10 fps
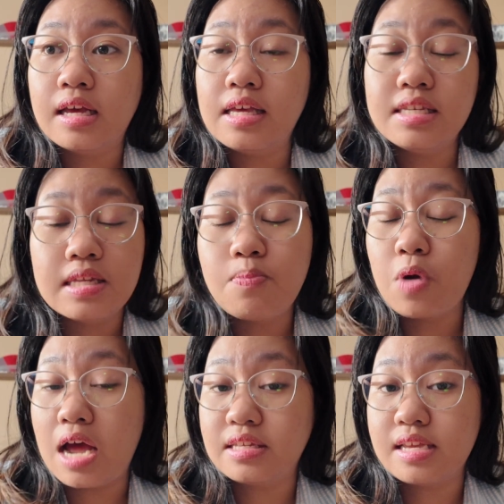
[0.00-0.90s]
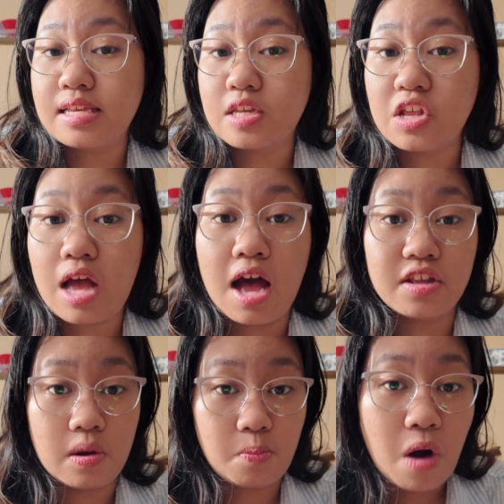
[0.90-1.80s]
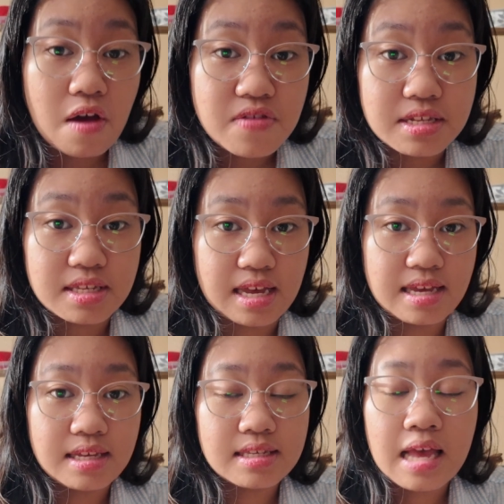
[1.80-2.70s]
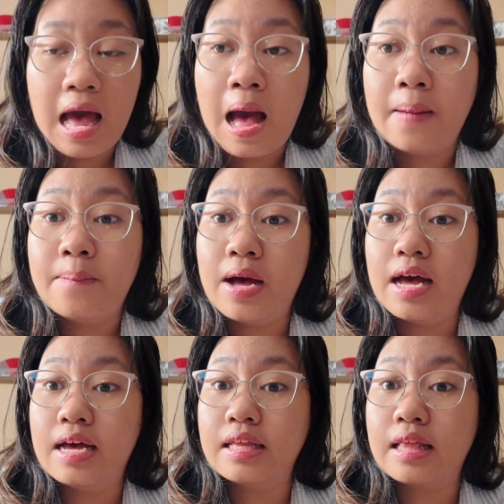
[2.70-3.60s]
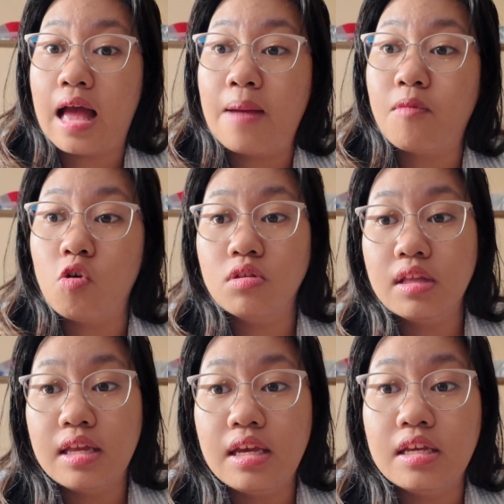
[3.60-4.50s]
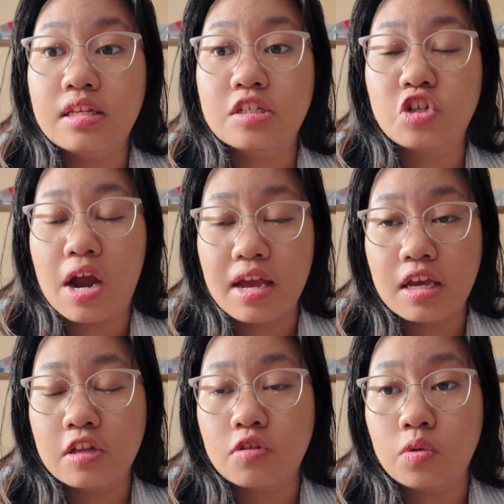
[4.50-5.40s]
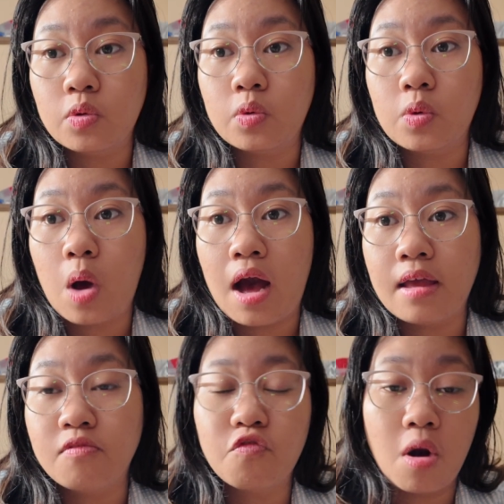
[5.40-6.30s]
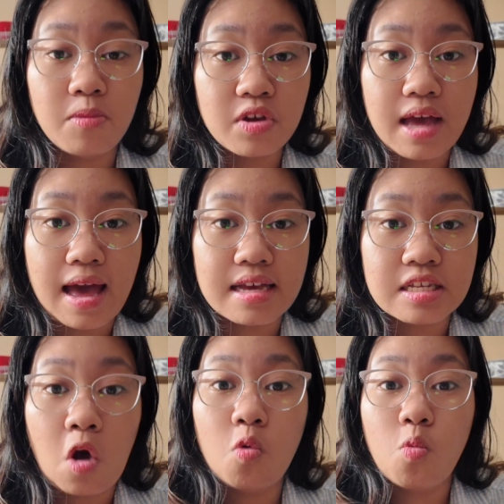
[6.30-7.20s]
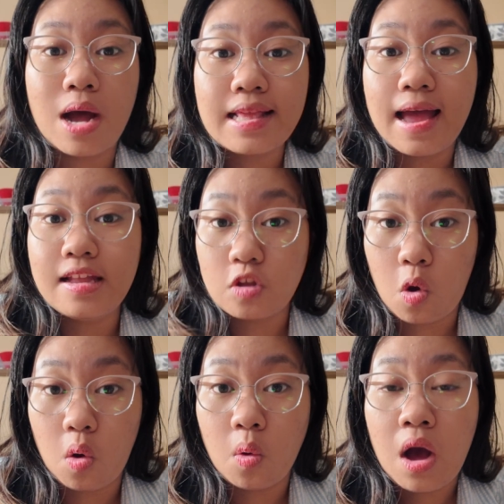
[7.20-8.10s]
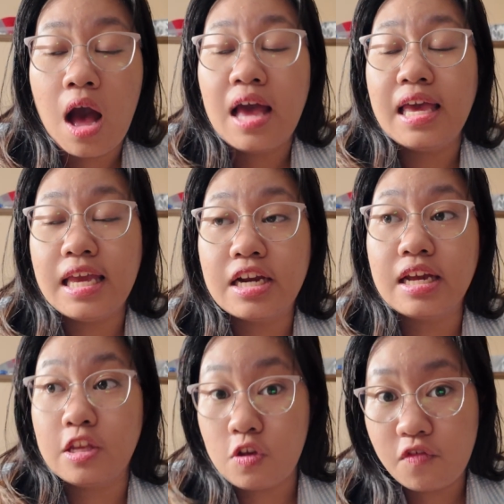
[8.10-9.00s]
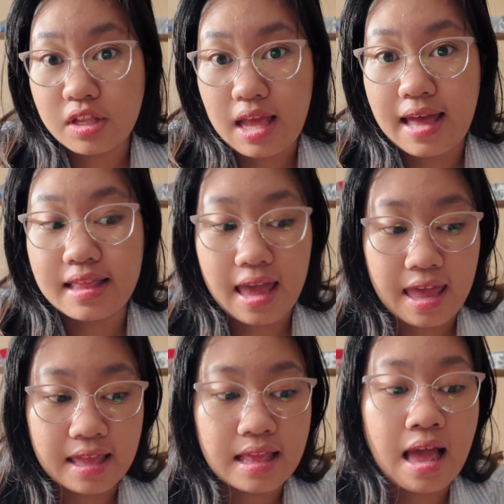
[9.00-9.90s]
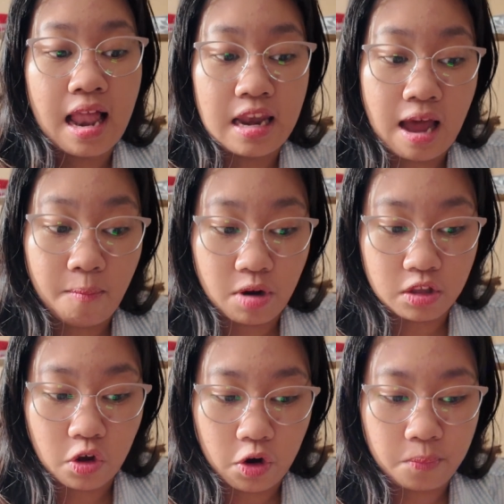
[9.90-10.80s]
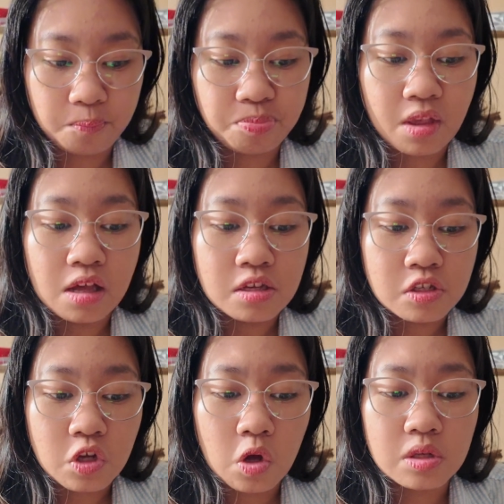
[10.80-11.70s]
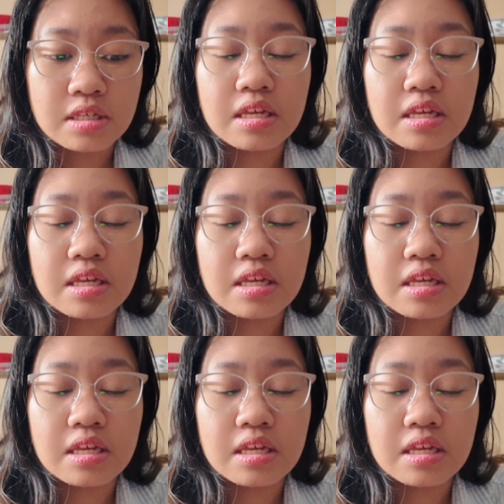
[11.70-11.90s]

is the process on other provinces, but I'm only trying to inform you guys what I know here in Newfoundland and Labrador. So